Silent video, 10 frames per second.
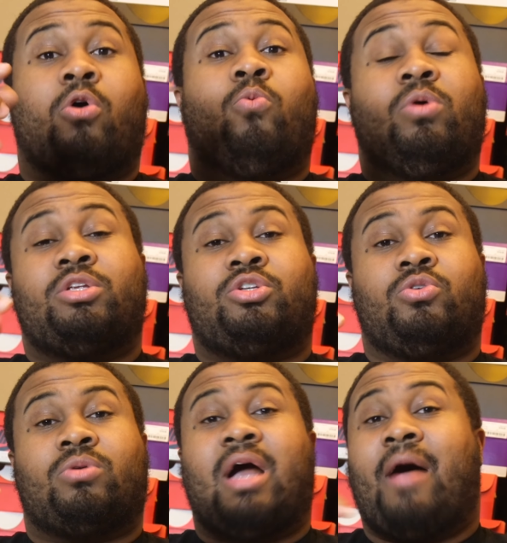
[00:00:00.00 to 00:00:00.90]
Or would
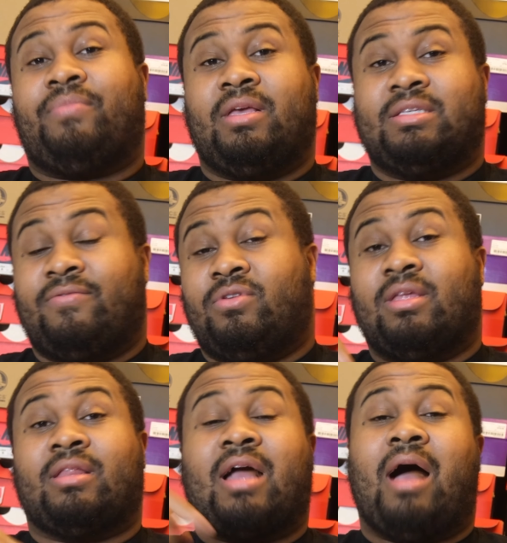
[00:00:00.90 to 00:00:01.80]
you cop these if you
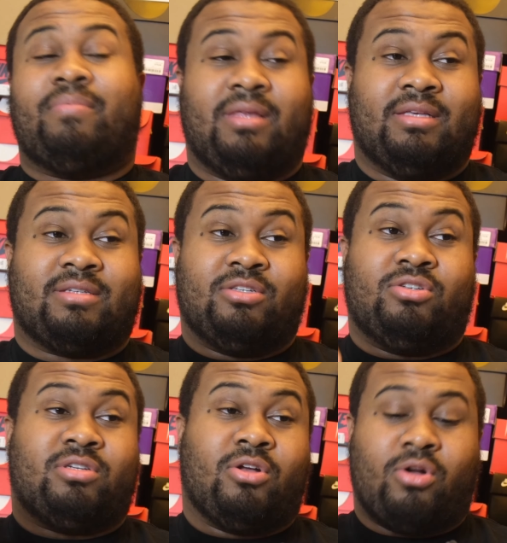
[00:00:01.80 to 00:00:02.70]
didn't cop these? Because
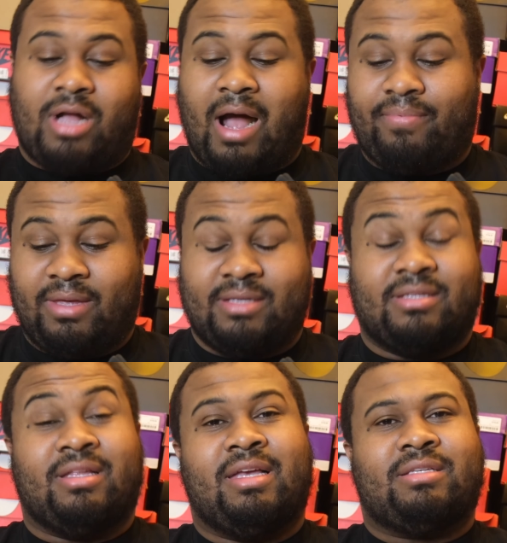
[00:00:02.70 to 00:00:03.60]
you should go cop these
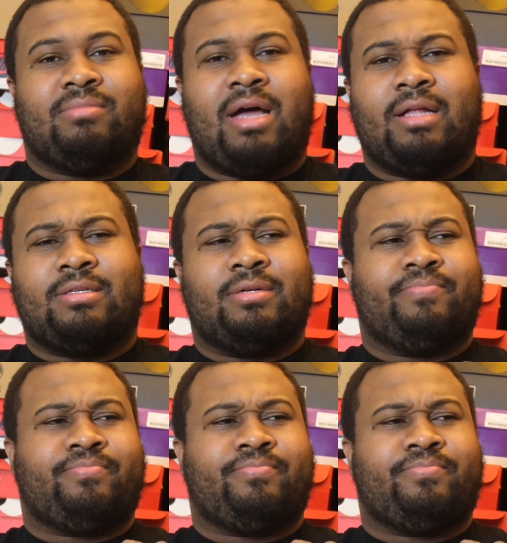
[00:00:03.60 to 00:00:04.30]
and then eat some dots.